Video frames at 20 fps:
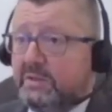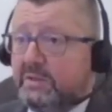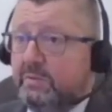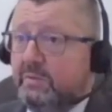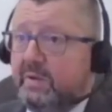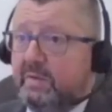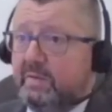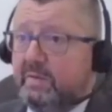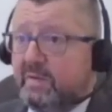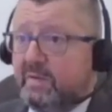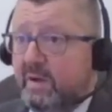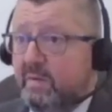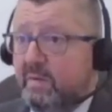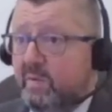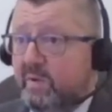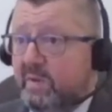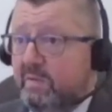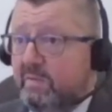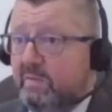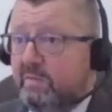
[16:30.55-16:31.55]
2 years' time
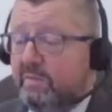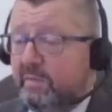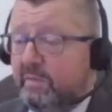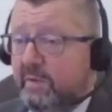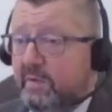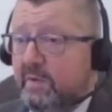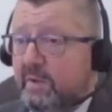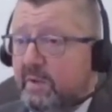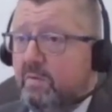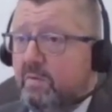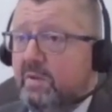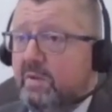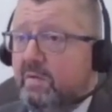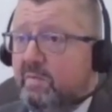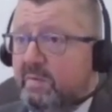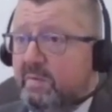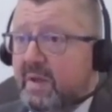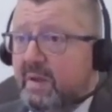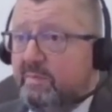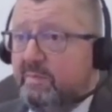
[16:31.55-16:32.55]
when you've
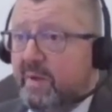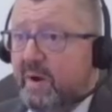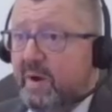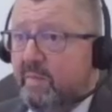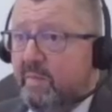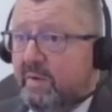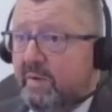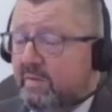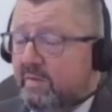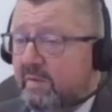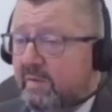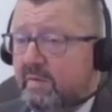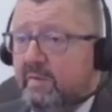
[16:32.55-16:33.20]
been made permanent,